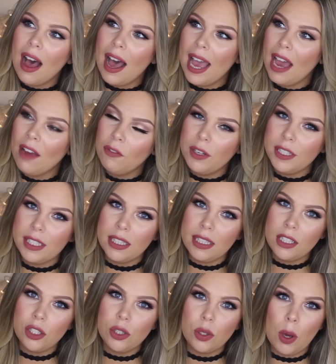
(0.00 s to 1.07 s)
I have
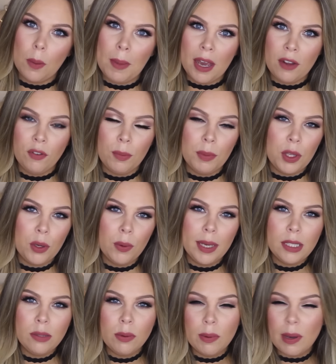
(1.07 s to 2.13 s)
recently just got back from the
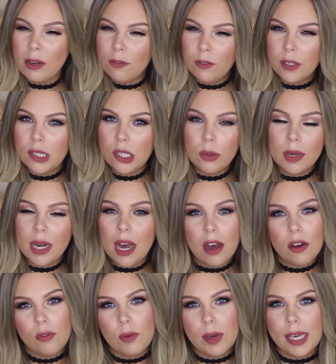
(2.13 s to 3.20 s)
US. We went for
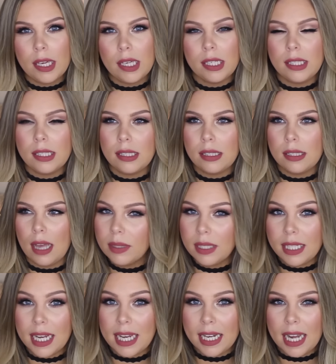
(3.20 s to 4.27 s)
2.5 weeks
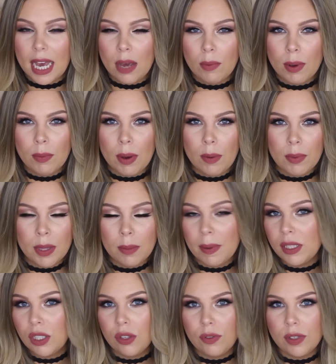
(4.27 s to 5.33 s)
with Dean, and we went with a
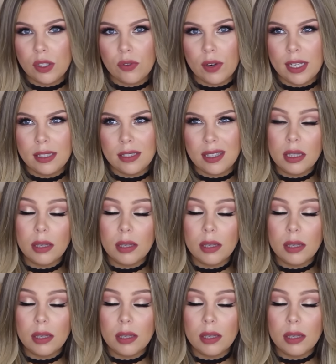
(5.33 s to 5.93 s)
bunch of his friends.